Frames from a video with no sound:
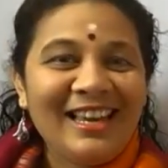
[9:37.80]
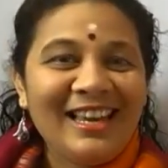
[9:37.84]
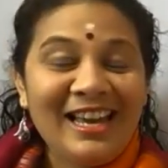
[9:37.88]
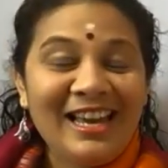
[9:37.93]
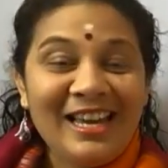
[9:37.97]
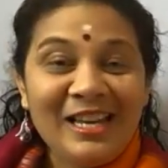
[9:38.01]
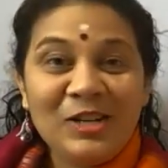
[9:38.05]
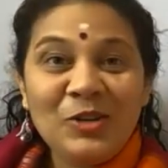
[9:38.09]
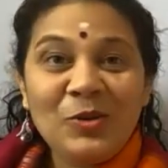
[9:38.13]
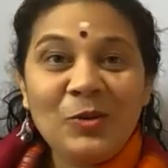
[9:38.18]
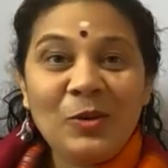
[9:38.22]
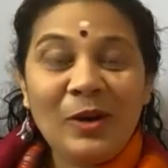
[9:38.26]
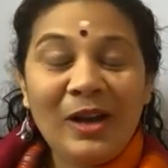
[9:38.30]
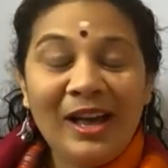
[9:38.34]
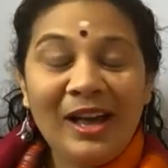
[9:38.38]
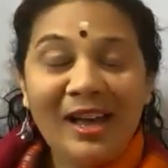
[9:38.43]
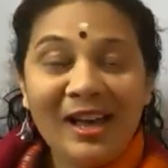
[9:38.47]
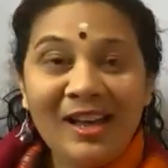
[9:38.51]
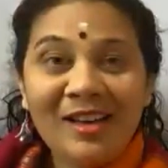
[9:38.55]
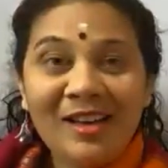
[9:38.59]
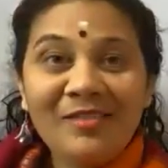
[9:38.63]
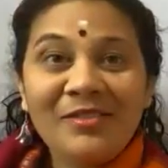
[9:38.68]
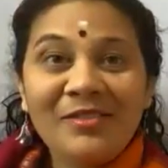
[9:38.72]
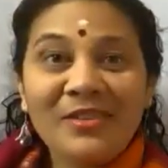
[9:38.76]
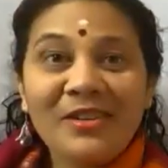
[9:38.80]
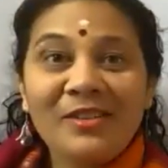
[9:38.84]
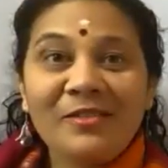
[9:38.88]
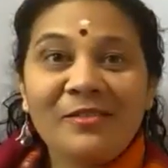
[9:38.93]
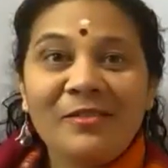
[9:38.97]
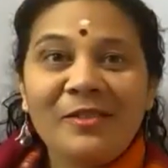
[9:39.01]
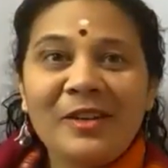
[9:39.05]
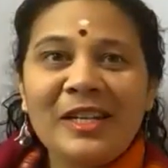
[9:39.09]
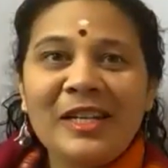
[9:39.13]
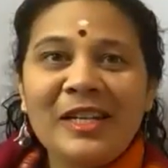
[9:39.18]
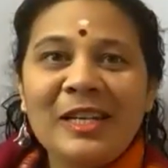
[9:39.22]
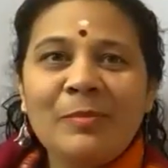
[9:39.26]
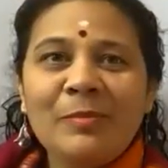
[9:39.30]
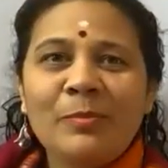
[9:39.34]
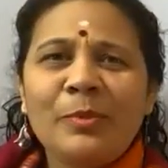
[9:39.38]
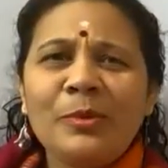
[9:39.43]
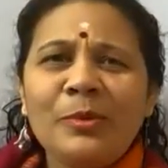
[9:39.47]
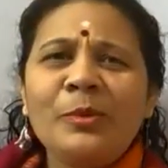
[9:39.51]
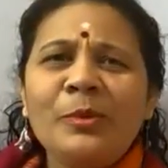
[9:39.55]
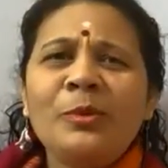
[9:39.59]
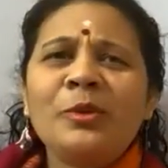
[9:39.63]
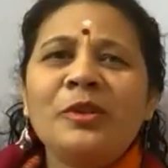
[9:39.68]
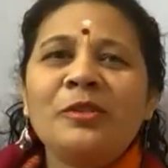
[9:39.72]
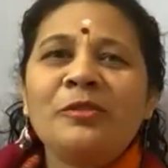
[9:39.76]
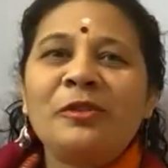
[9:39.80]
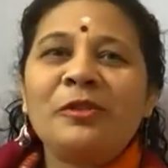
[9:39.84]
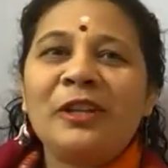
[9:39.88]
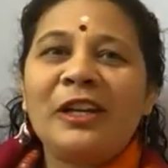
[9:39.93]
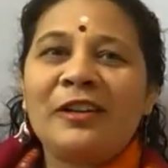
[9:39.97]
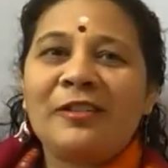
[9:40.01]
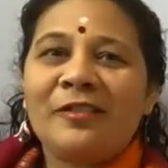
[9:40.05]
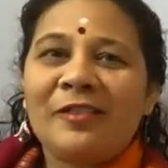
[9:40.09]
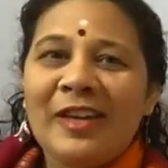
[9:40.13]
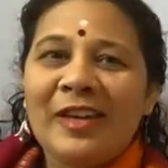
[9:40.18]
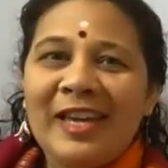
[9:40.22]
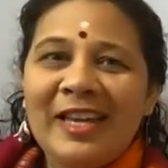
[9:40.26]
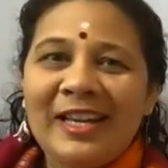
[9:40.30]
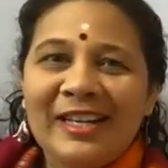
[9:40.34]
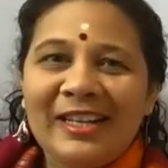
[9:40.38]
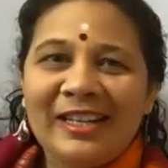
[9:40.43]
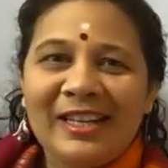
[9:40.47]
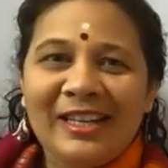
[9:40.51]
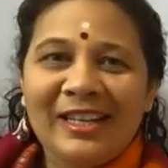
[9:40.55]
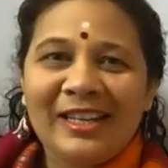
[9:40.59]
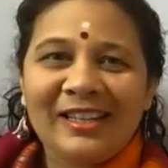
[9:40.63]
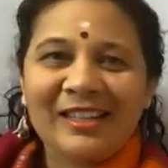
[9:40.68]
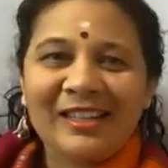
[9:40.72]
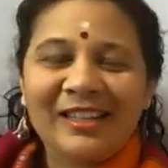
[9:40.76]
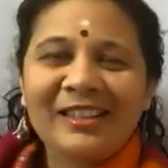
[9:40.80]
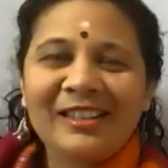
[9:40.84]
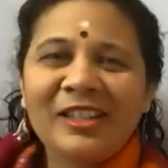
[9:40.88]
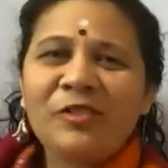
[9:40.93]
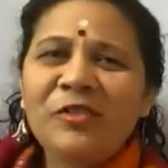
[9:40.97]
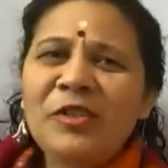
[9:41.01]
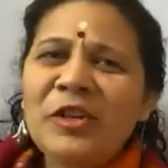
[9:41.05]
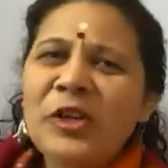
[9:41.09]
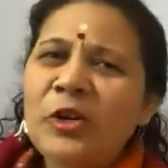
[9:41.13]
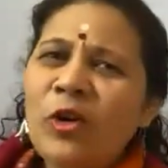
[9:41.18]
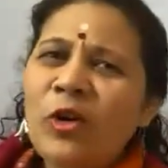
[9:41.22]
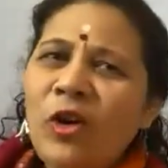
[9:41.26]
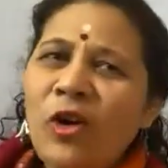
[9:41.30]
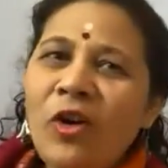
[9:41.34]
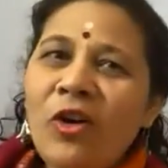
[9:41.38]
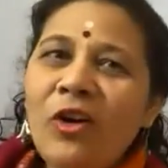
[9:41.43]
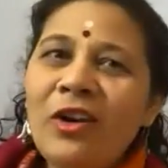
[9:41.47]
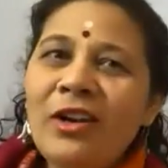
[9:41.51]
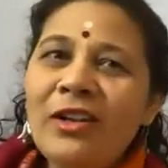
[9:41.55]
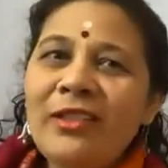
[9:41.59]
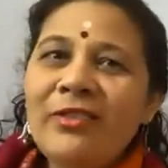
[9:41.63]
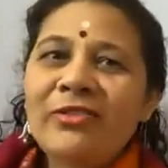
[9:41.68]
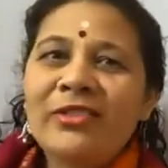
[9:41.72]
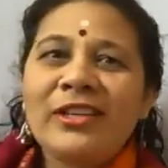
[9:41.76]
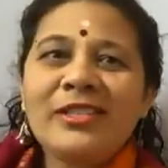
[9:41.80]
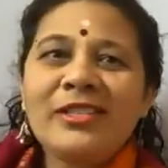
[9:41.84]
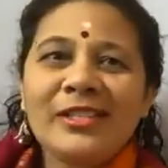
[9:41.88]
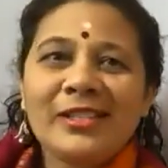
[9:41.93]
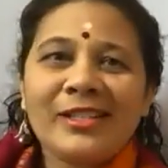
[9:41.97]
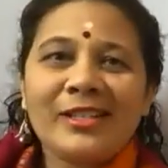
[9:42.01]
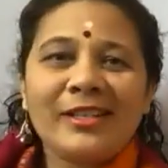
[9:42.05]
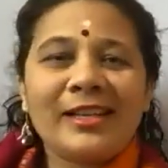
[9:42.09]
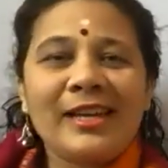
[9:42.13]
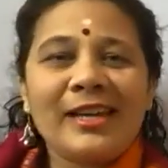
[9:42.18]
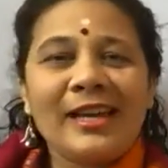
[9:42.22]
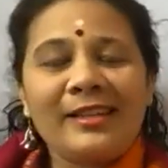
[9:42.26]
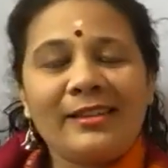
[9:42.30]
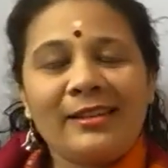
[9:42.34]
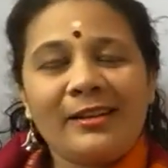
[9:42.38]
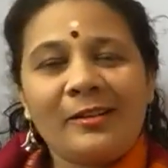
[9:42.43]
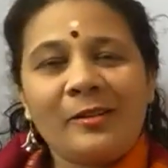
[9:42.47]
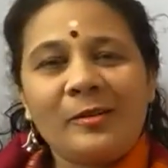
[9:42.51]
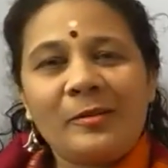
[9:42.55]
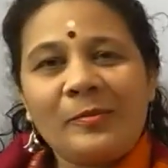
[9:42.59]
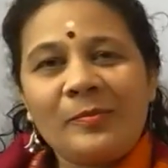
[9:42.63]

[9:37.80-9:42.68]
And you have a very beautiful awakening that we are all in this together.